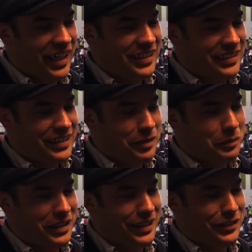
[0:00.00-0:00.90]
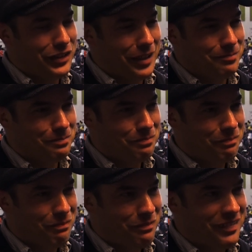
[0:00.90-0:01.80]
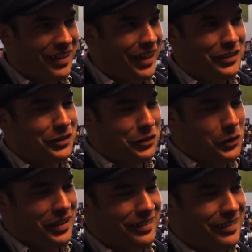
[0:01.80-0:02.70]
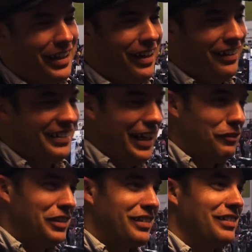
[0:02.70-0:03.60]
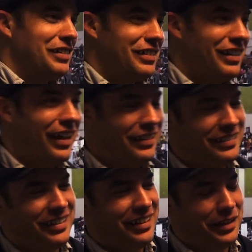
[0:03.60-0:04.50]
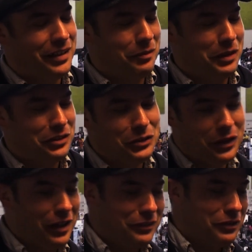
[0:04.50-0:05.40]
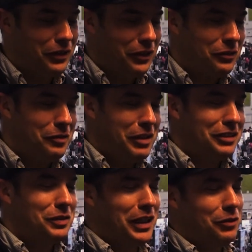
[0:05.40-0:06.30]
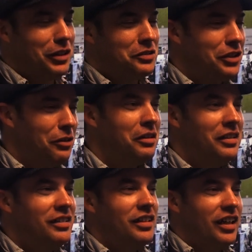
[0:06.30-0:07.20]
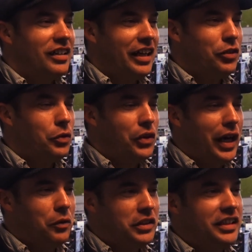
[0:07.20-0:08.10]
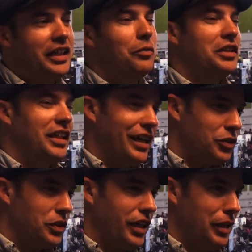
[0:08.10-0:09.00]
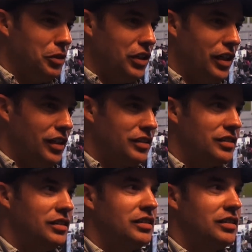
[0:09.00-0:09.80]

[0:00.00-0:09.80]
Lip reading: I had to keep my day job. I couldn't quit on that one because it had been too hard for the 3 months without work. So got through that one, and then when the next one came along,